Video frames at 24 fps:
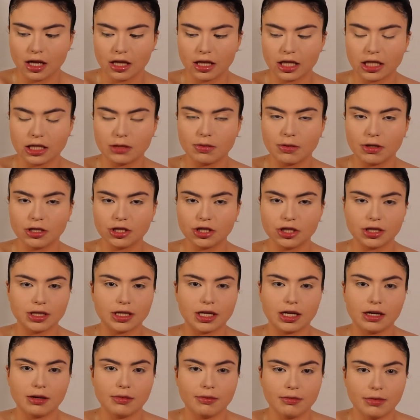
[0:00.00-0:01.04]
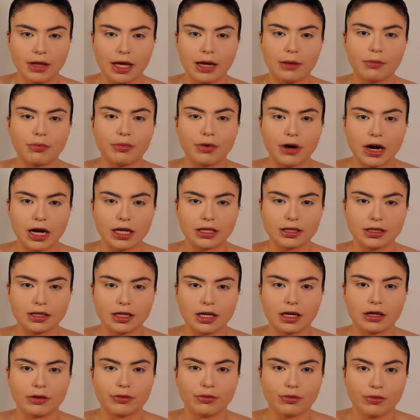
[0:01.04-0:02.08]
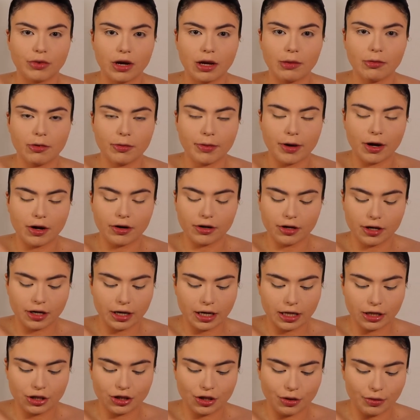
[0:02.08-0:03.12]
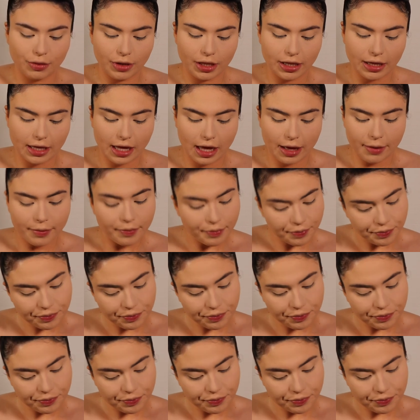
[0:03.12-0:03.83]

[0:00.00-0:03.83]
the sponge is gonna like press like way more powder and I don't need that.